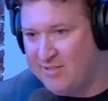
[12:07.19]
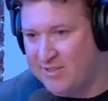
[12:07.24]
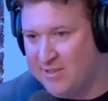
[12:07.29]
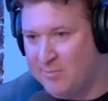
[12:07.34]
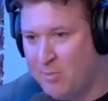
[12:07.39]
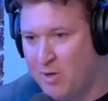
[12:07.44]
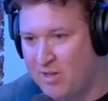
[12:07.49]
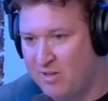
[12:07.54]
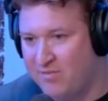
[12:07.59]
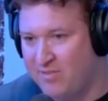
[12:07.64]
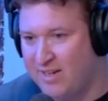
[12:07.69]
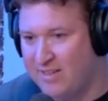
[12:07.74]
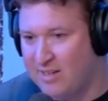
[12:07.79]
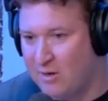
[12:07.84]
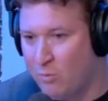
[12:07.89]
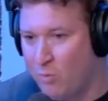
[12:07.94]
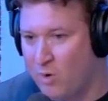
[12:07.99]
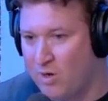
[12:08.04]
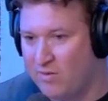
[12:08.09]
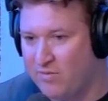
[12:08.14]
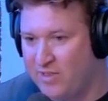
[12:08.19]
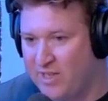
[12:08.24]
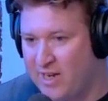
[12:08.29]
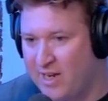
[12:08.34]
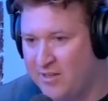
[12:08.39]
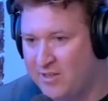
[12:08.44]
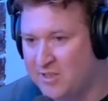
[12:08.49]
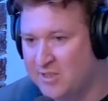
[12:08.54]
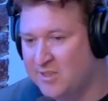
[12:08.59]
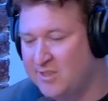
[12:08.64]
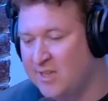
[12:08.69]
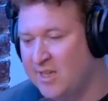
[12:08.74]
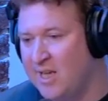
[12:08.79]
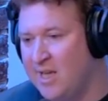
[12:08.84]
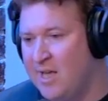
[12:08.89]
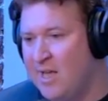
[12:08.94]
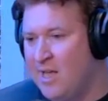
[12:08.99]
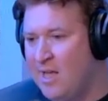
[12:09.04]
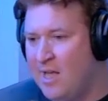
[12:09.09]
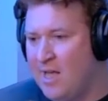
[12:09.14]
a small effect on one of the others.
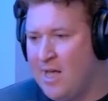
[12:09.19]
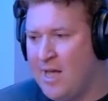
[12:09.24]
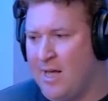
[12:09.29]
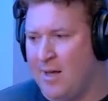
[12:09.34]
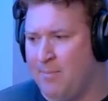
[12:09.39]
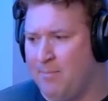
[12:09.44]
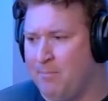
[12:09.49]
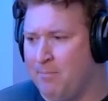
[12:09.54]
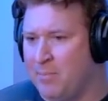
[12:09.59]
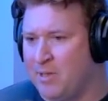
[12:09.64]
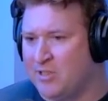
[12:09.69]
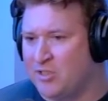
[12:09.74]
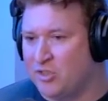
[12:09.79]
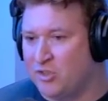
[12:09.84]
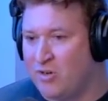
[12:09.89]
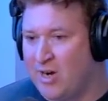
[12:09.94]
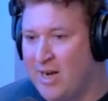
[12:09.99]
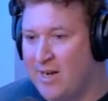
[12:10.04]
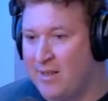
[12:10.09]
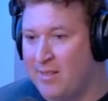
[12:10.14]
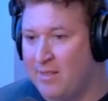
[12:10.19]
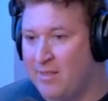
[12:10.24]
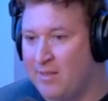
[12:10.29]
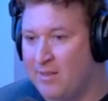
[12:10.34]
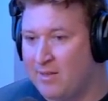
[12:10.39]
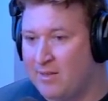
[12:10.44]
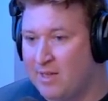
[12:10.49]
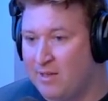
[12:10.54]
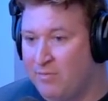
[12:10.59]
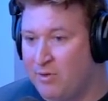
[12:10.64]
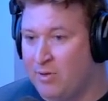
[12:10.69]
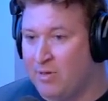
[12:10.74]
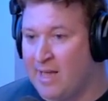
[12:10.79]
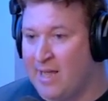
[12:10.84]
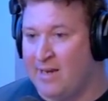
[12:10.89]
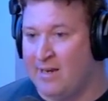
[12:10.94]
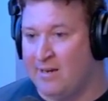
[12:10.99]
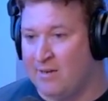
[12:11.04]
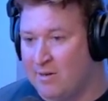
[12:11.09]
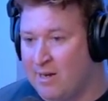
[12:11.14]
But strength,
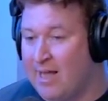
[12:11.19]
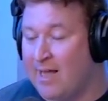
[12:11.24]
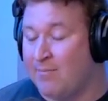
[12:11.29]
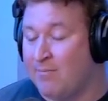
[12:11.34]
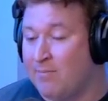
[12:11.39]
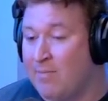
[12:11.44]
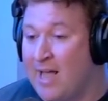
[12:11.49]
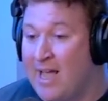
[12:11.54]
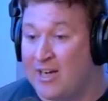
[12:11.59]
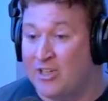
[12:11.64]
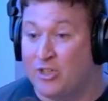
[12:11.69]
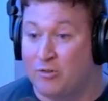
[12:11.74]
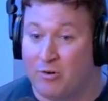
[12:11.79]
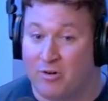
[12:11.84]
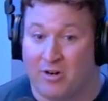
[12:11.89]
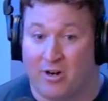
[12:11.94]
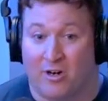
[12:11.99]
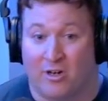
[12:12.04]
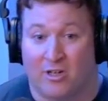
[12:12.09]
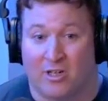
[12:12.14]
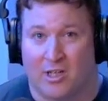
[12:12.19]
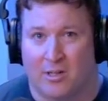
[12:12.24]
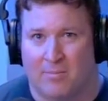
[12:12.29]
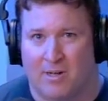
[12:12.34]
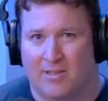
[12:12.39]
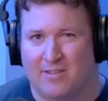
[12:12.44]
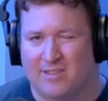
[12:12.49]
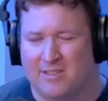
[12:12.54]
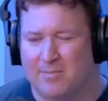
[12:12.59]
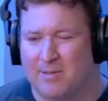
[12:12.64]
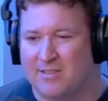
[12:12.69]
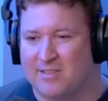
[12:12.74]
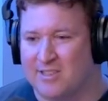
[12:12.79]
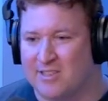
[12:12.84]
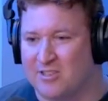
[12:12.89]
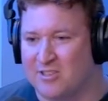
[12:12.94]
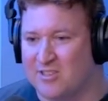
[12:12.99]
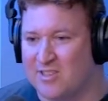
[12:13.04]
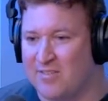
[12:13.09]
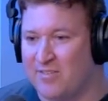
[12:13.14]
I actually wrote an article about this about
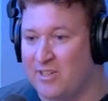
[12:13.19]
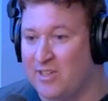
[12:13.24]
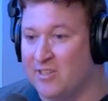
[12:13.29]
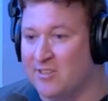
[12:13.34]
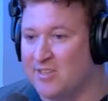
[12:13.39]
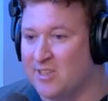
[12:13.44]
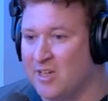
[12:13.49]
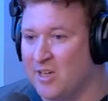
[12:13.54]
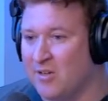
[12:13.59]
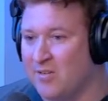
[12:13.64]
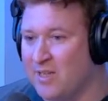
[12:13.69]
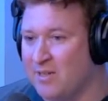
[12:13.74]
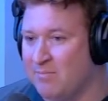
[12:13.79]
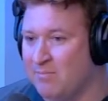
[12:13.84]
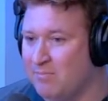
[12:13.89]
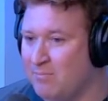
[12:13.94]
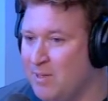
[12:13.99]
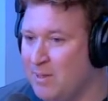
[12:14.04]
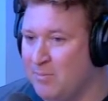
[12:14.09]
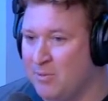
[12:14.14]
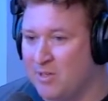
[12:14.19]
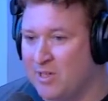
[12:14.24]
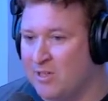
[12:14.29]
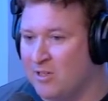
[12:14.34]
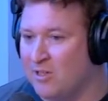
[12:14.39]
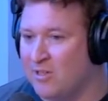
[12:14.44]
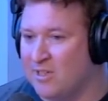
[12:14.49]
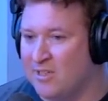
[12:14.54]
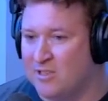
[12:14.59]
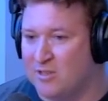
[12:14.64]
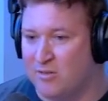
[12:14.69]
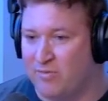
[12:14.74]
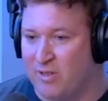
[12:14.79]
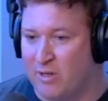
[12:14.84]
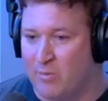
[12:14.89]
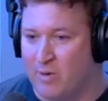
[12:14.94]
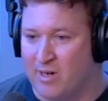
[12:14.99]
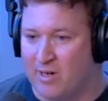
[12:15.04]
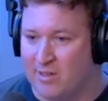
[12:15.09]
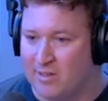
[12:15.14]
6 or 7 years ago that people can look into if they
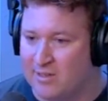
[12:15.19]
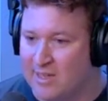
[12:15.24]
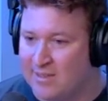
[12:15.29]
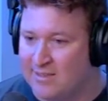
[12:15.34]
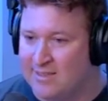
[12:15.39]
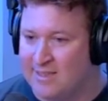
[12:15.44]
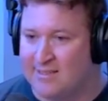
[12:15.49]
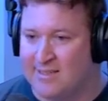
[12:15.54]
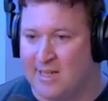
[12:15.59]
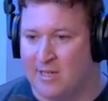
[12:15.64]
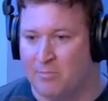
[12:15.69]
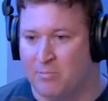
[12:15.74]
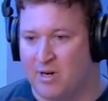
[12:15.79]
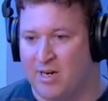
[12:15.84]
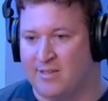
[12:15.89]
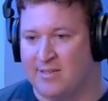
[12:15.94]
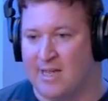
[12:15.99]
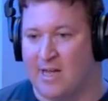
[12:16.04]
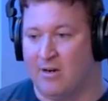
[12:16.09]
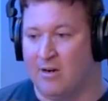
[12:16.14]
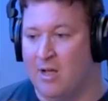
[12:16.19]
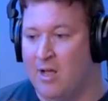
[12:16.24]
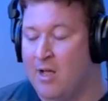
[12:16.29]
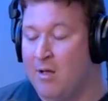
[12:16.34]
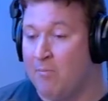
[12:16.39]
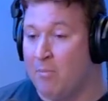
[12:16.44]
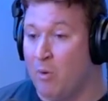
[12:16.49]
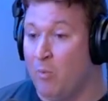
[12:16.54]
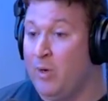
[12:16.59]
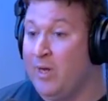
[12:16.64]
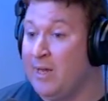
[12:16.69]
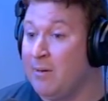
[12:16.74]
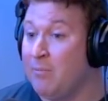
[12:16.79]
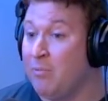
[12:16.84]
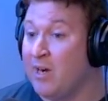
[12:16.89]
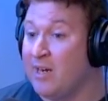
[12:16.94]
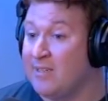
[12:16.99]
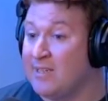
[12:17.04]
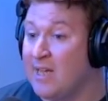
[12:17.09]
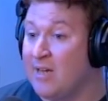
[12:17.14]
want a detailed breakdown. But we can
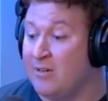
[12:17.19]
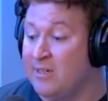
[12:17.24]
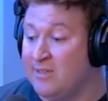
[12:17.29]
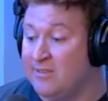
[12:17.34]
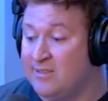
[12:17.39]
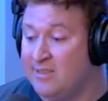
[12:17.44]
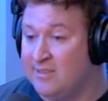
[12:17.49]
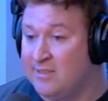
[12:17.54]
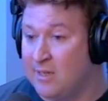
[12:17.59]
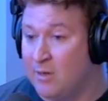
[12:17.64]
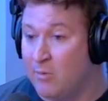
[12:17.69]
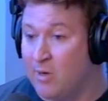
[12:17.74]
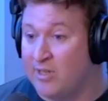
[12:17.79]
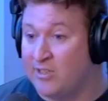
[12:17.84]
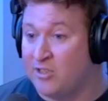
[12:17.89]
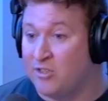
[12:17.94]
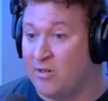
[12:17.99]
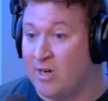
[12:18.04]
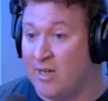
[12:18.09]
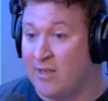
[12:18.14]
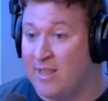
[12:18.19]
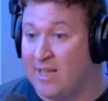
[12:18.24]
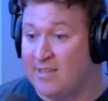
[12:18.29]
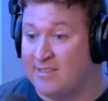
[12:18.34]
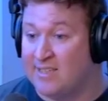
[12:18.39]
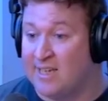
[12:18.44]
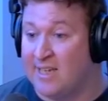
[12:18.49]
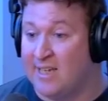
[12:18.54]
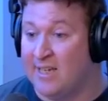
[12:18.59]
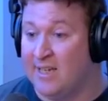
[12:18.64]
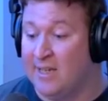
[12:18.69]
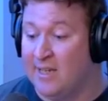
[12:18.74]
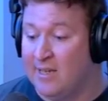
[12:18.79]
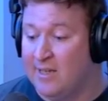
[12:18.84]
break down in detail why strength has a